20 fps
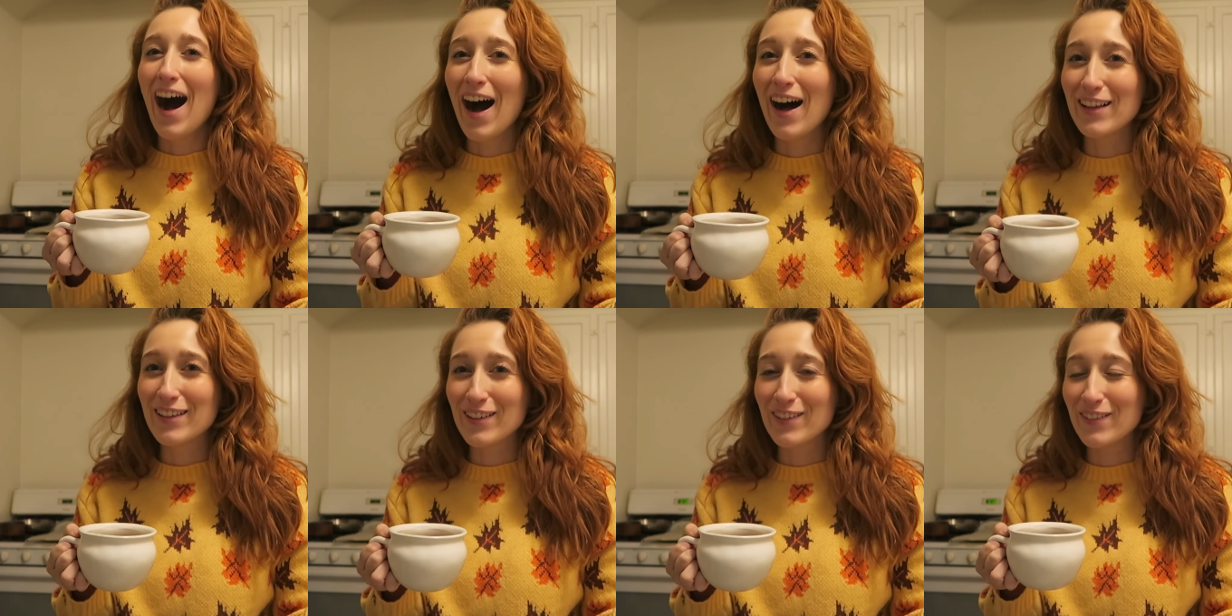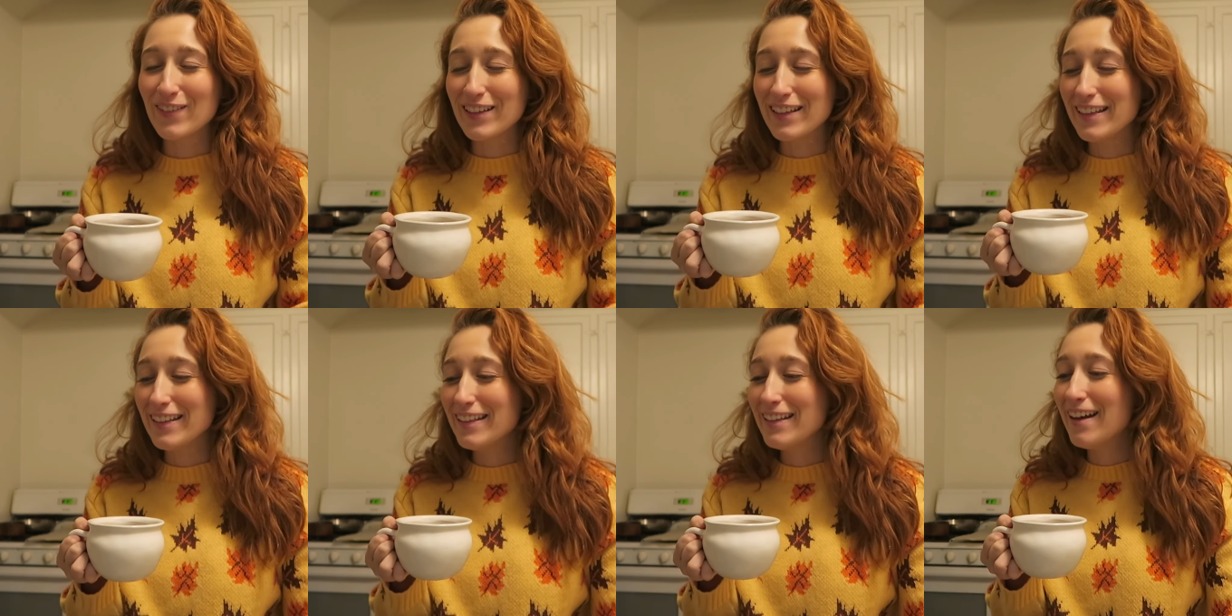
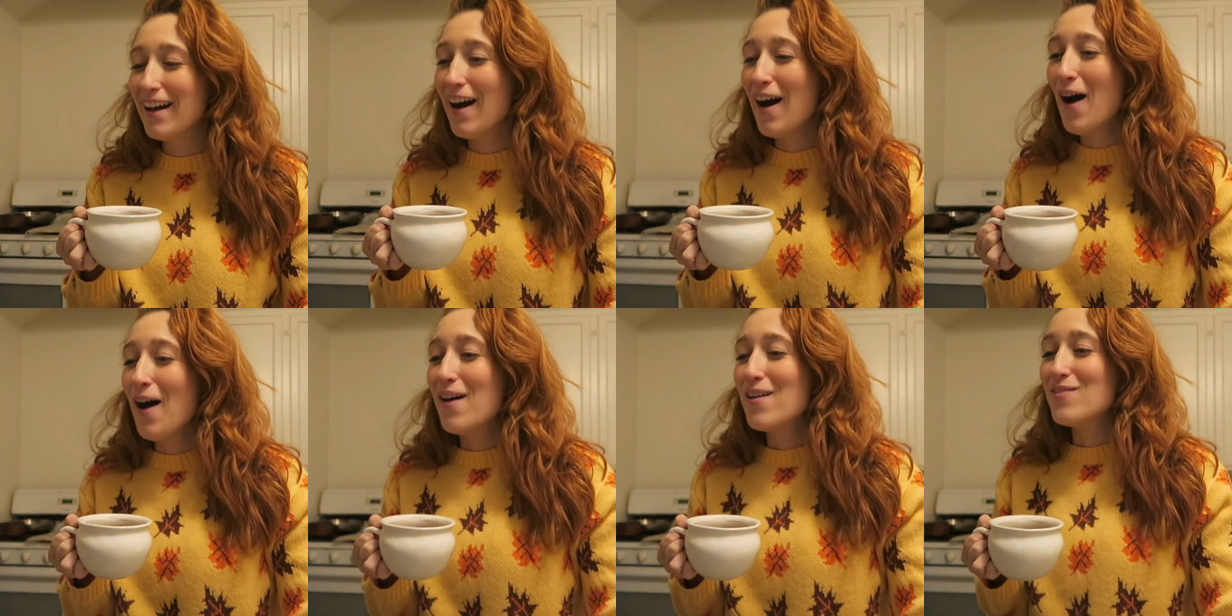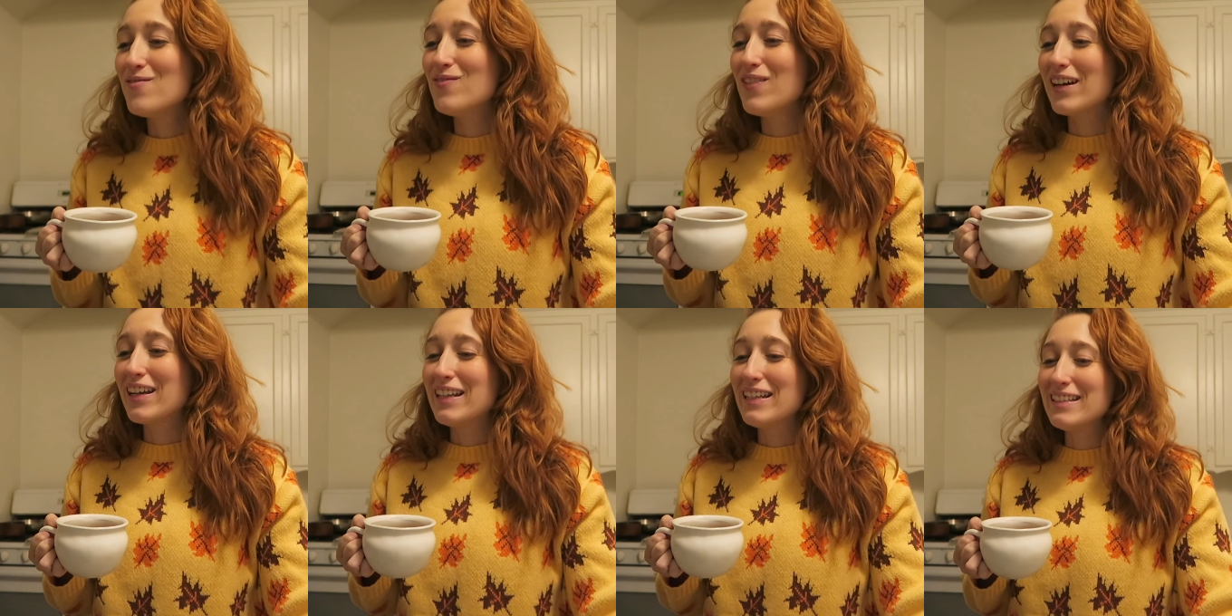Halloween,
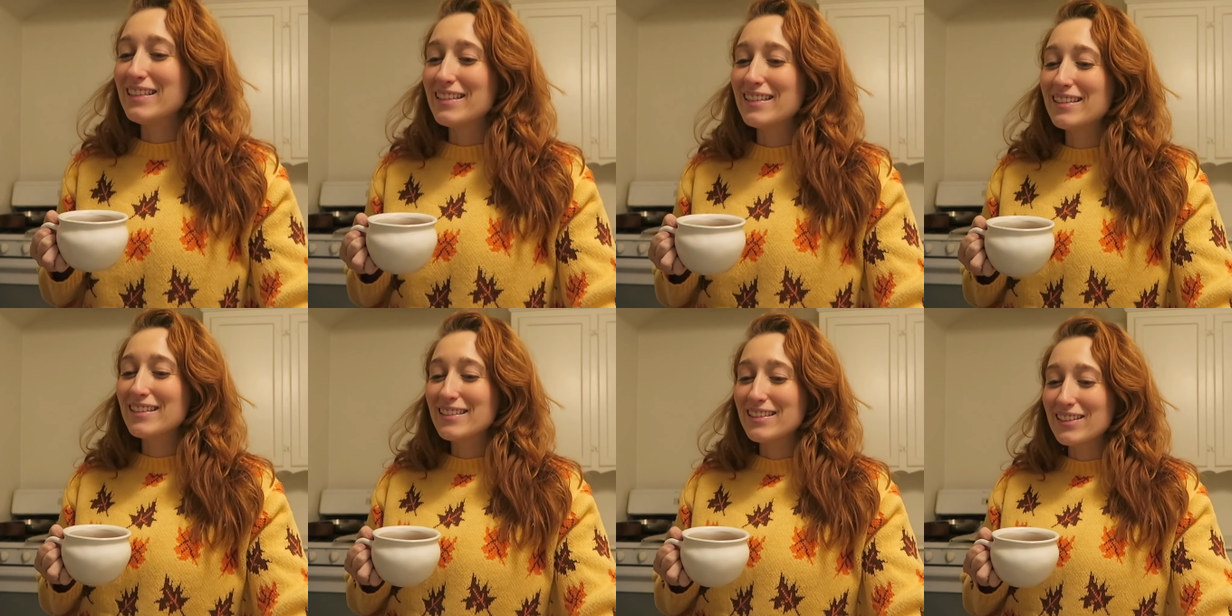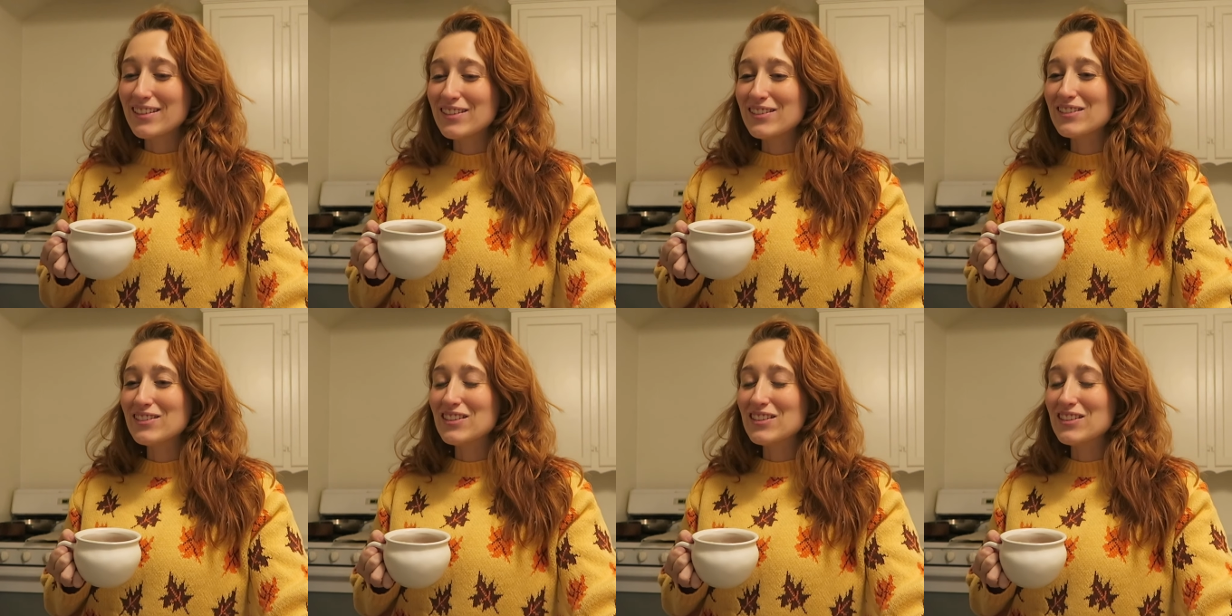but it's still